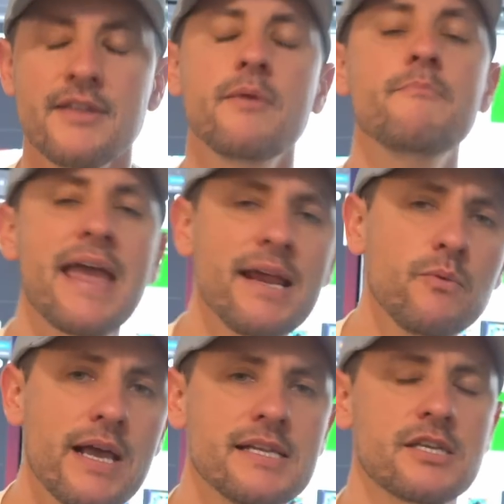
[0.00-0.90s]
The
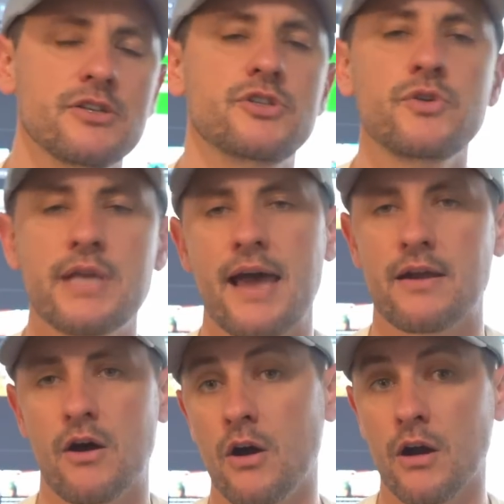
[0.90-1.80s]
main ways to do
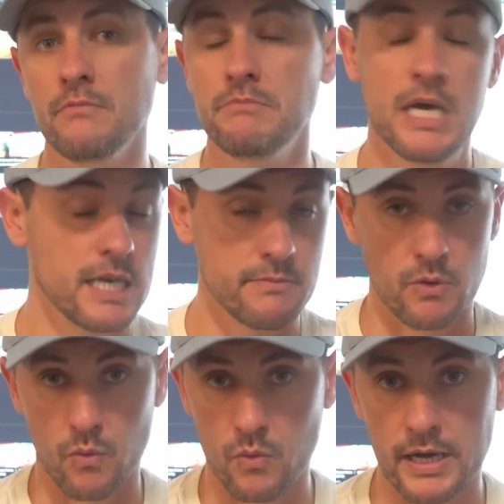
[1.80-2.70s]
that are,
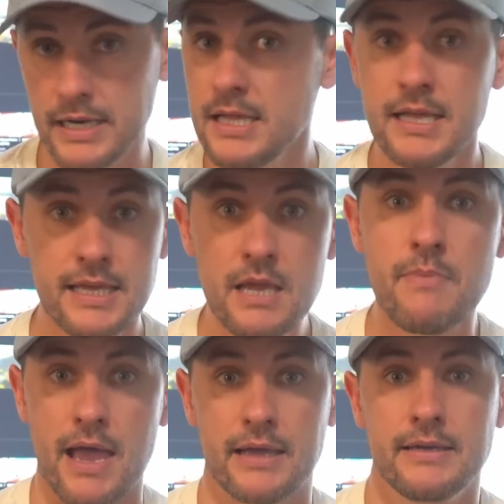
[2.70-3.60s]
number 1,
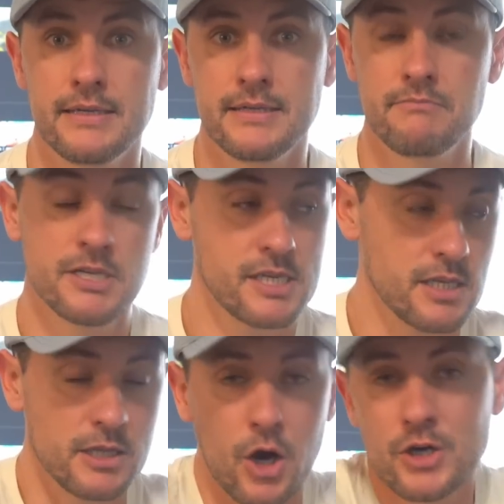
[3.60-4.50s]
eBay. This is
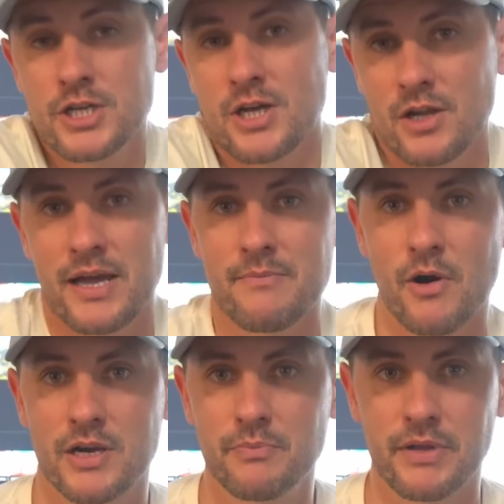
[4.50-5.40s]
the largest online
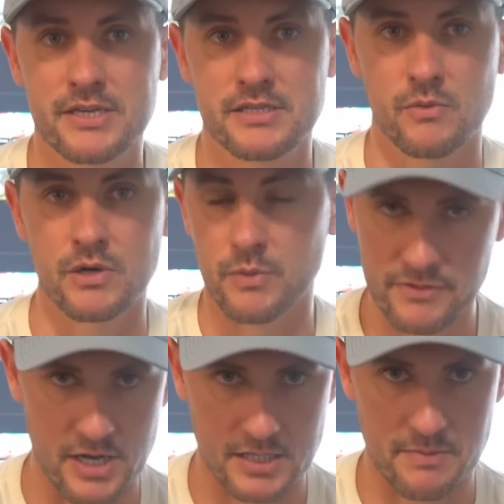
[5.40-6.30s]
marketplace in the world.
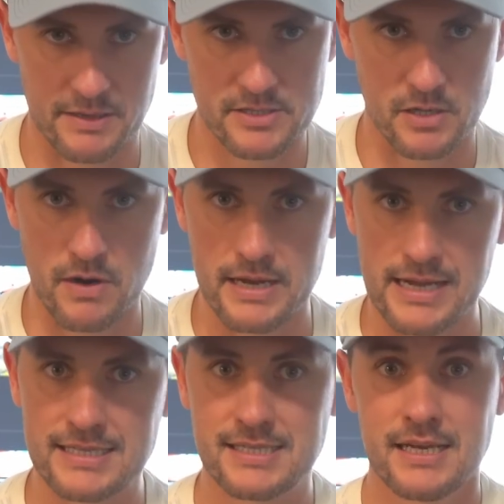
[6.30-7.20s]
We've talked about this
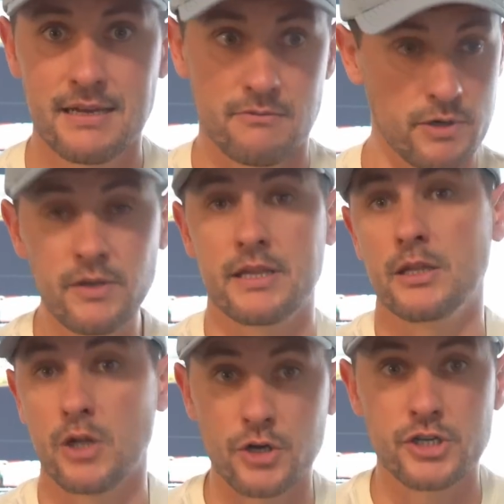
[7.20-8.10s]
already. It's really the
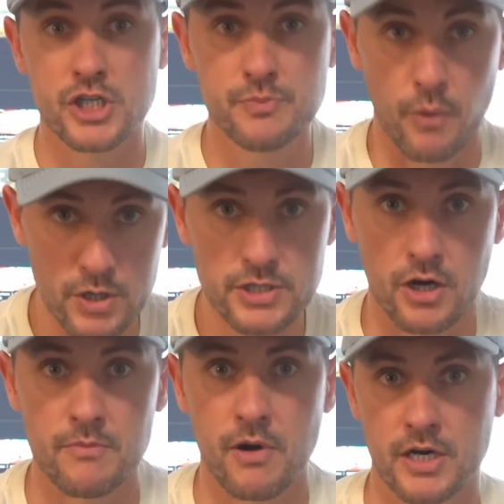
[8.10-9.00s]
largest sports
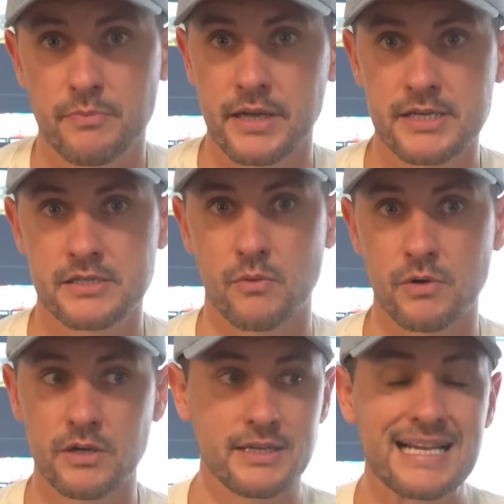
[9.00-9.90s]
card marketplace in the
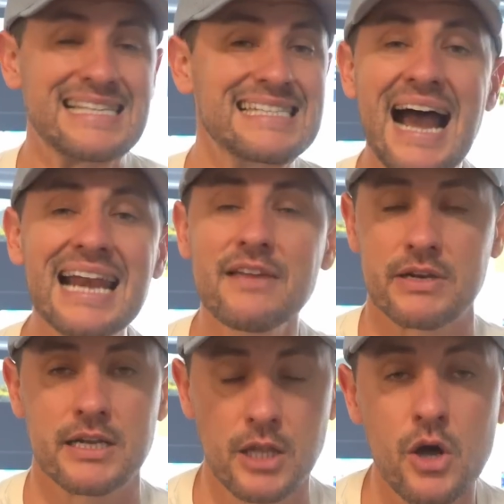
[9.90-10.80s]
world, and it's not
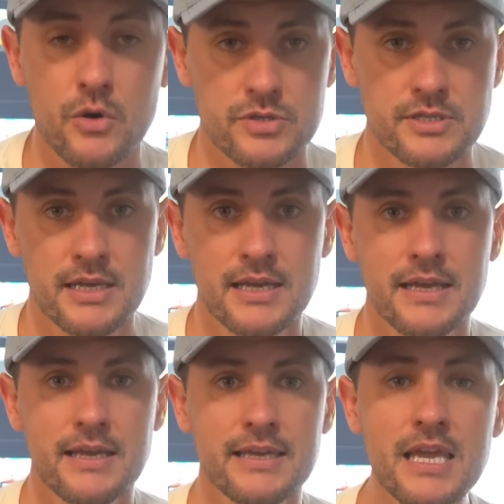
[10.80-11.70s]
even close.
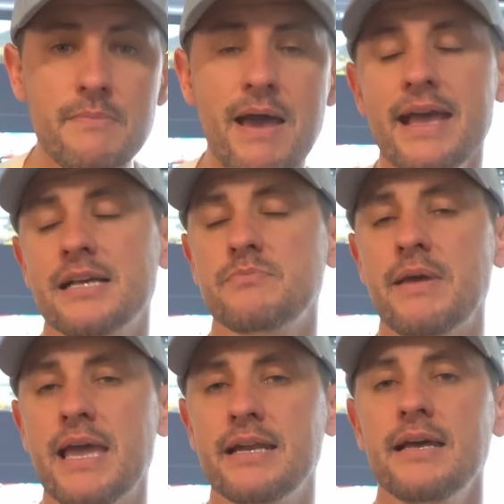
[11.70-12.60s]
eBay has
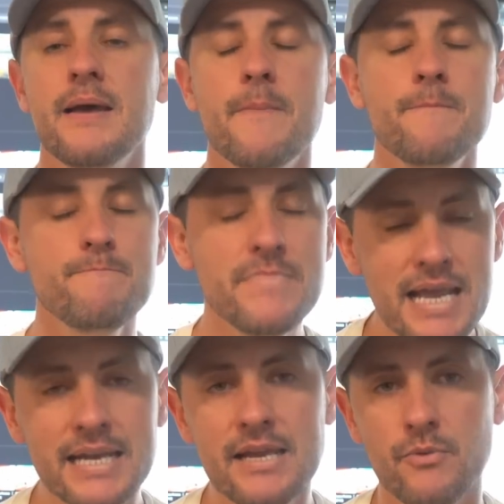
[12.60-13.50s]
made
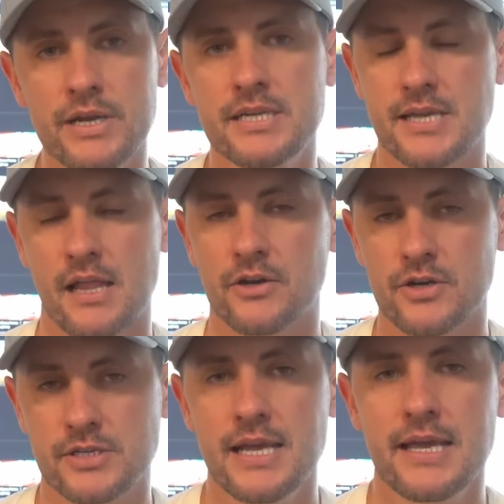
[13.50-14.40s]
many
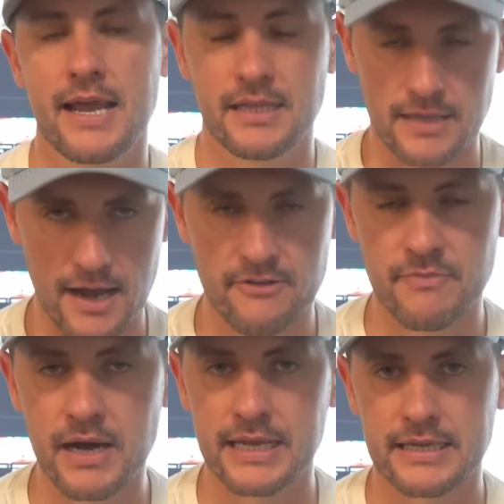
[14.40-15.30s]
resellers a lot
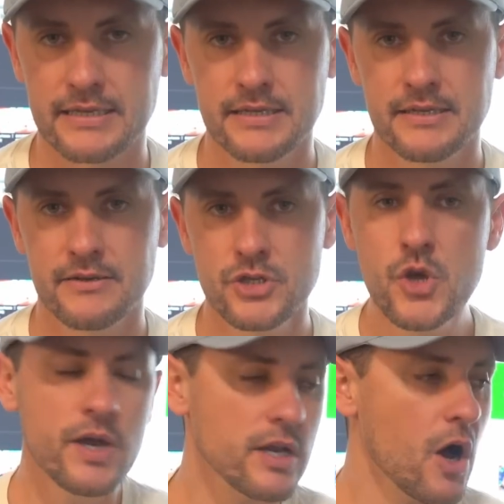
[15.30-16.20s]
of money.
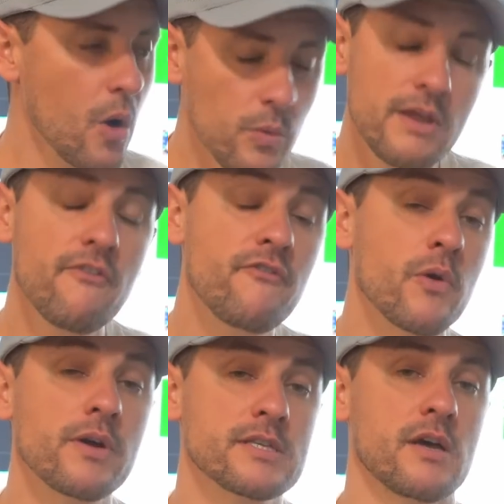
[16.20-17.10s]
You could only
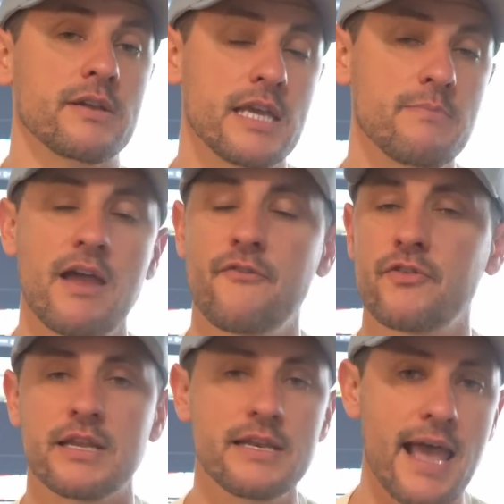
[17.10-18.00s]
focus on eBay
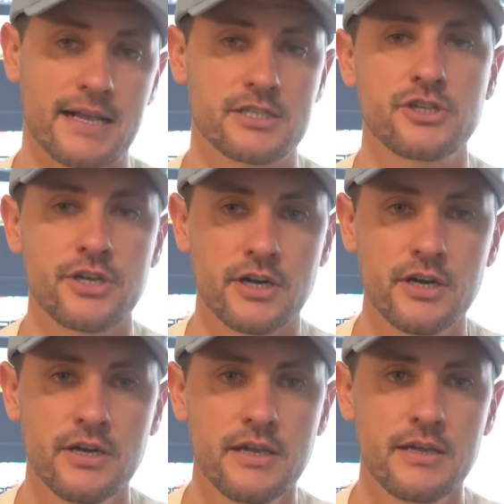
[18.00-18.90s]
for the next
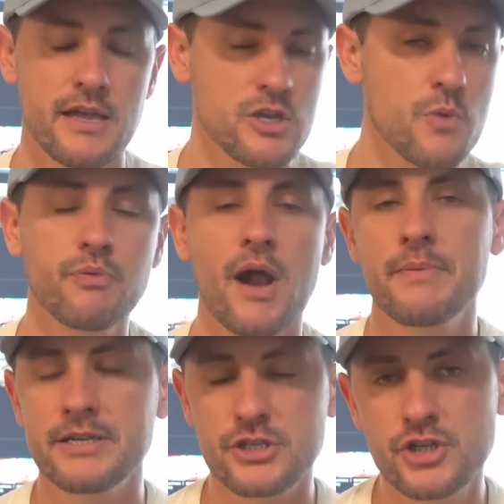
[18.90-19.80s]
year, and you'd
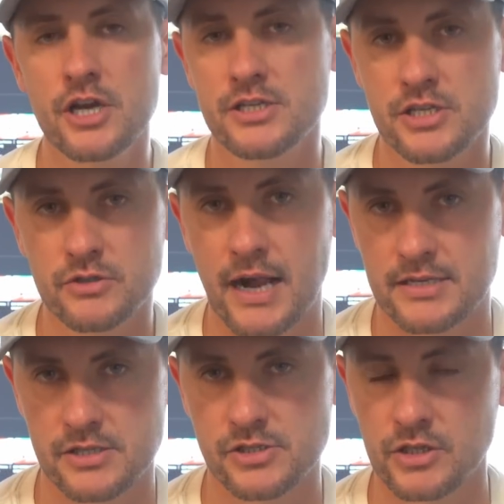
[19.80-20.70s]
probably just
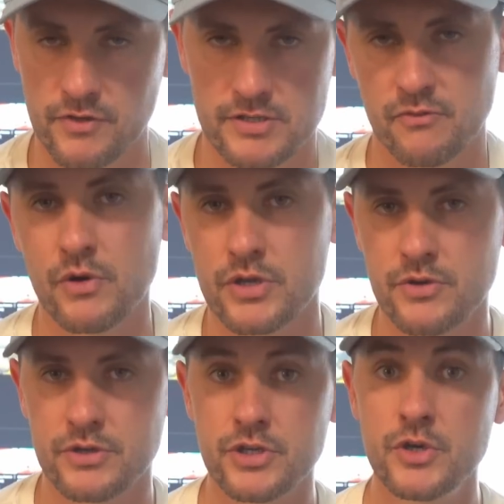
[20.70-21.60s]
scratch the surface of what
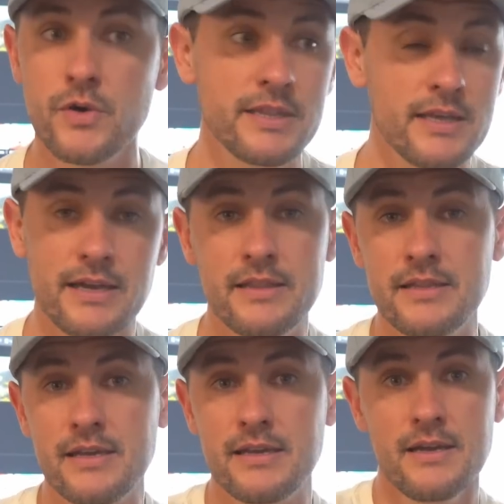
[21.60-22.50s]
you could do and
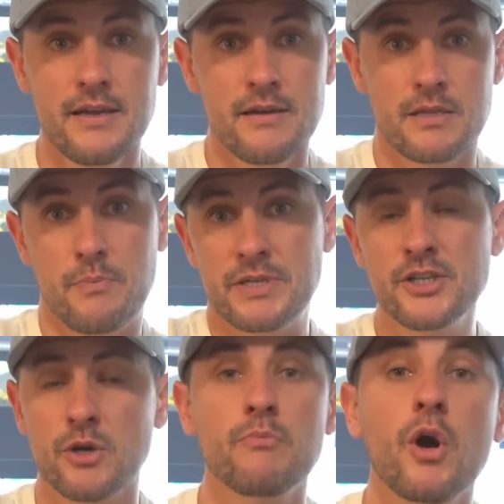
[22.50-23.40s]
the
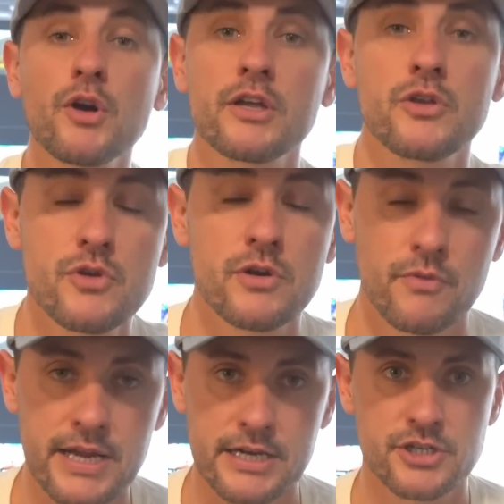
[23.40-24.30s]
potential market you could
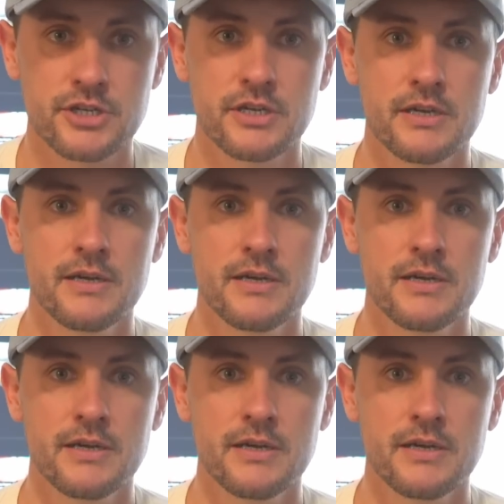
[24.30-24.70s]
reach.